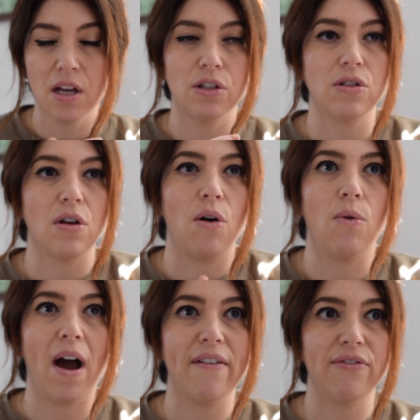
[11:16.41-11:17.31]

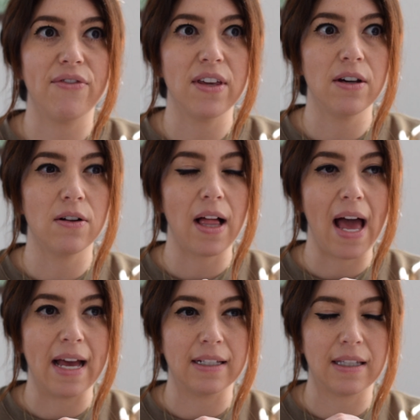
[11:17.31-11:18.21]
So I feel
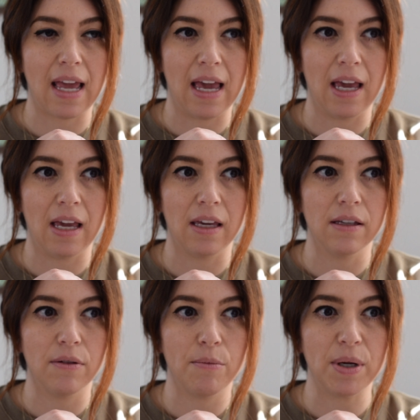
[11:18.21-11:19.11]
as
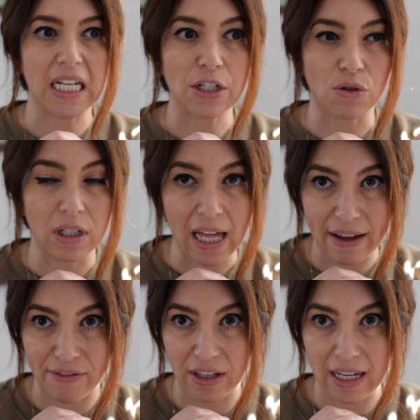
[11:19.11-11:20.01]
a potential
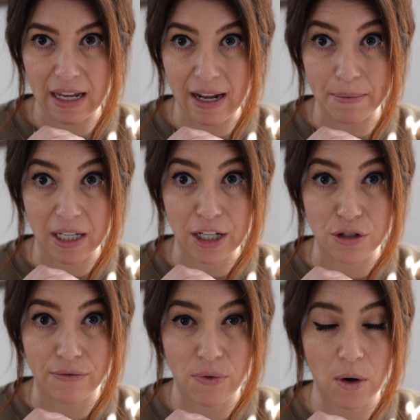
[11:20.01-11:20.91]
client filling out an
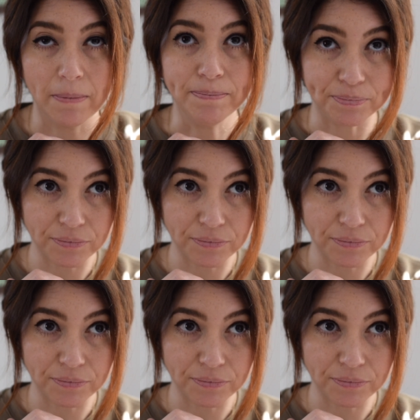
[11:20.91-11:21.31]
application form,